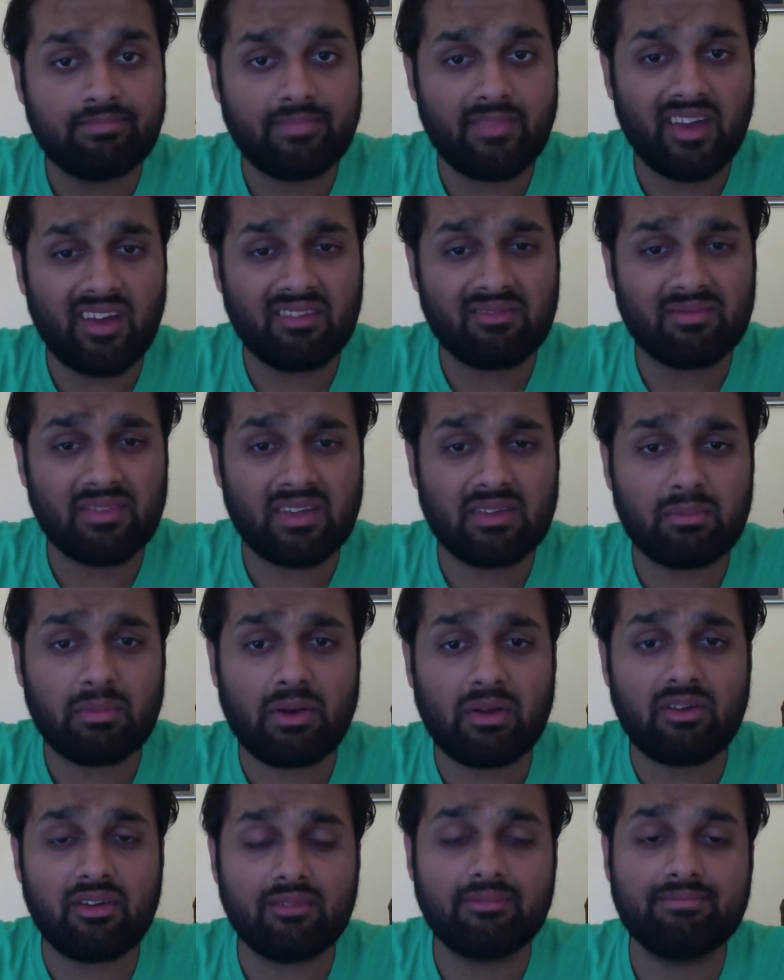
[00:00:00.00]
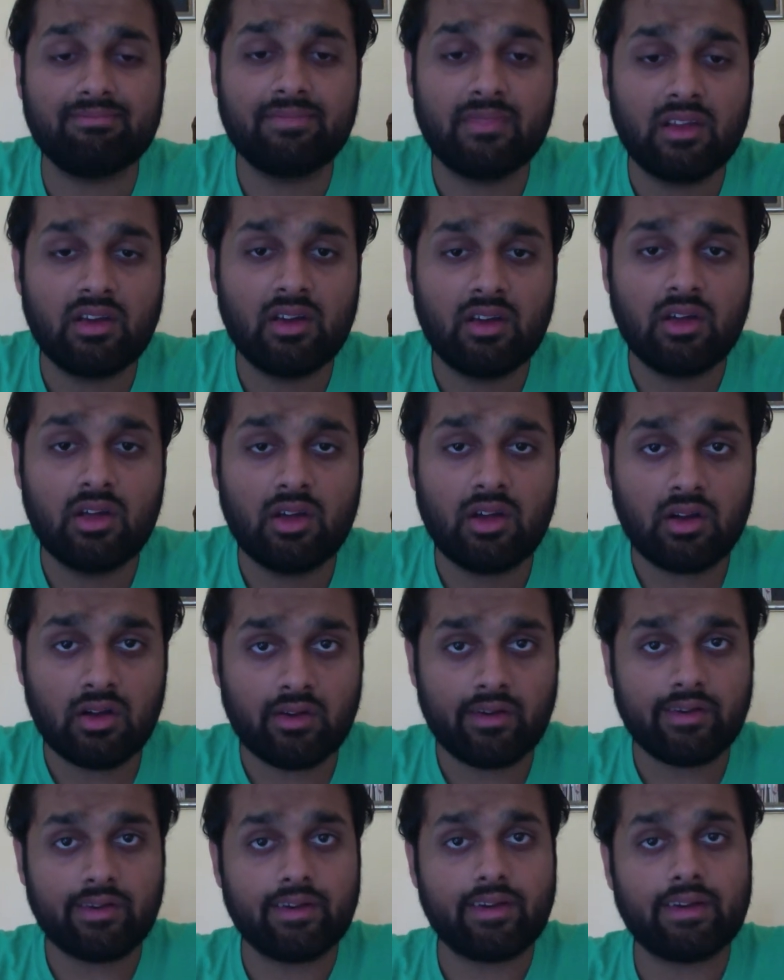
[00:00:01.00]
Yeah, that's about it.
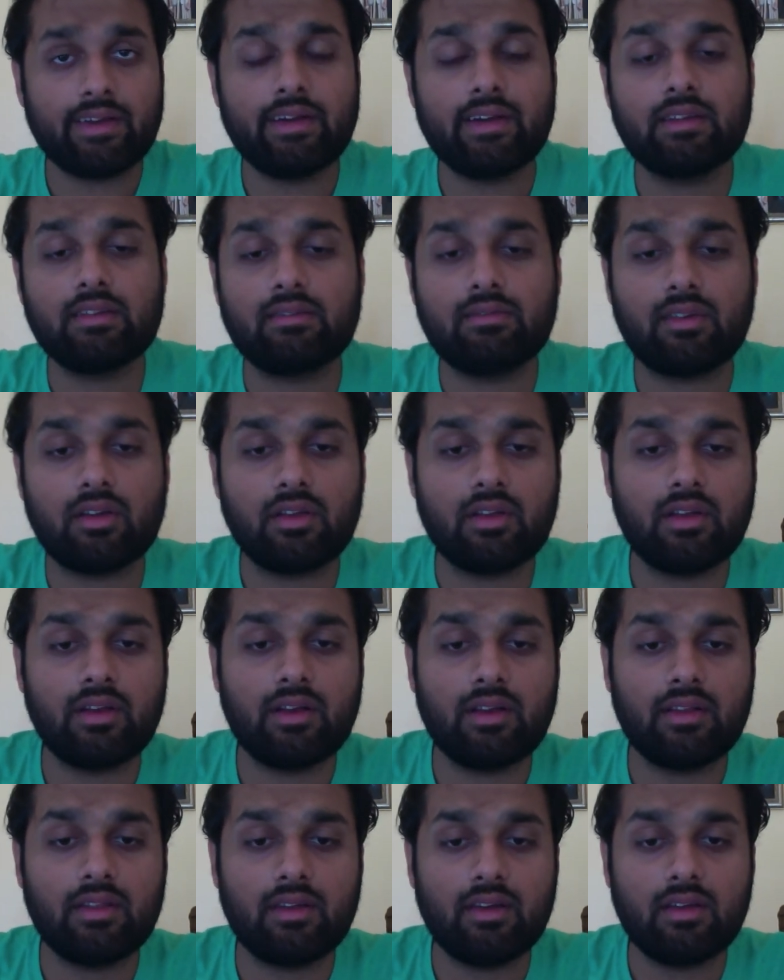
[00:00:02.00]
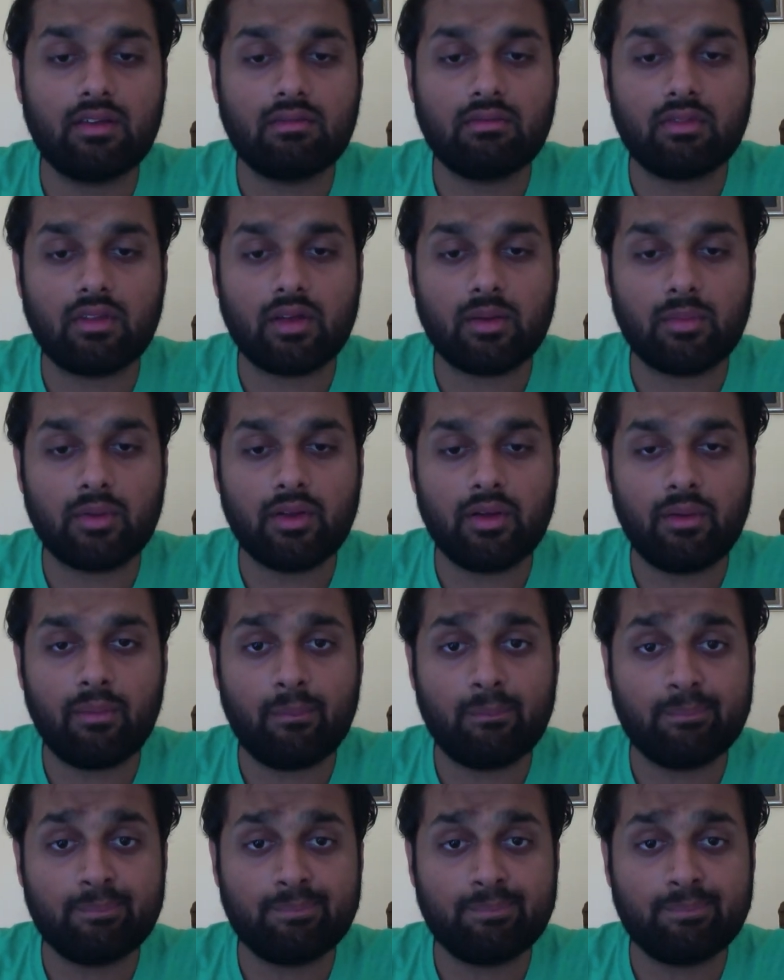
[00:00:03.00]
Alright guys, if y'all need anything, let me know.